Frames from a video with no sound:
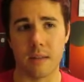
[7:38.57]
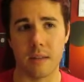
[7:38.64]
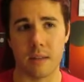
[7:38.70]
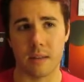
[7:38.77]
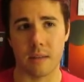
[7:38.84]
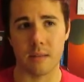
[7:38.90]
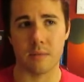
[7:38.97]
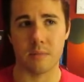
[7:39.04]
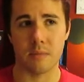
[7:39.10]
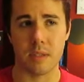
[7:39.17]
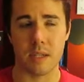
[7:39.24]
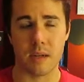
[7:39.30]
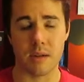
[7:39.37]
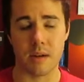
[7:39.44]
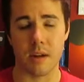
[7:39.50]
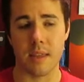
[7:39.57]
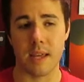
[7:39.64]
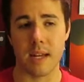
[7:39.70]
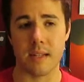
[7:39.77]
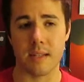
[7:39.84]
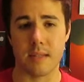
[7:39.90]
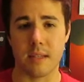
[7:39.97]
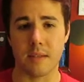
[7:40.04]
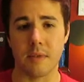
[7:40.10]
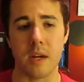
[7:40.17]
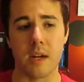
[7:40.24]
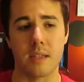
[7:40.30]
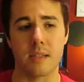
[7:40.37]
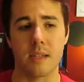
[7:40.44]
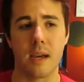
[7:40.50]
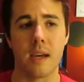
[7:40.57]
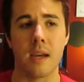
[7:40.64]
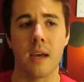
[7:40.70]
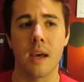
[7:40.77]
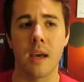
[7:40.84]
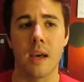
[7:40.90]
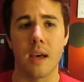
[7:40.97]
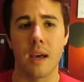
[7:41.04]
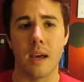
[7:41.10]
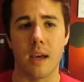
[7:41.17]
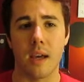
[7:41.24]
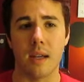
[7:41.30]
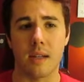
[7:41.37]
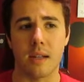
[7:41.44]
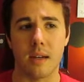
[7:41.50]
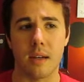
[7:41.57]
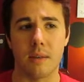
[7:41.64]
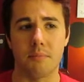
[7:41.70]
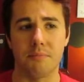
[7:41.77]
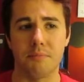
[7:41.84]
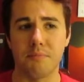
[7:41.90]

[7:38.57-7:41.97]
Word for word: The singer on that is Steve Conte, and uh,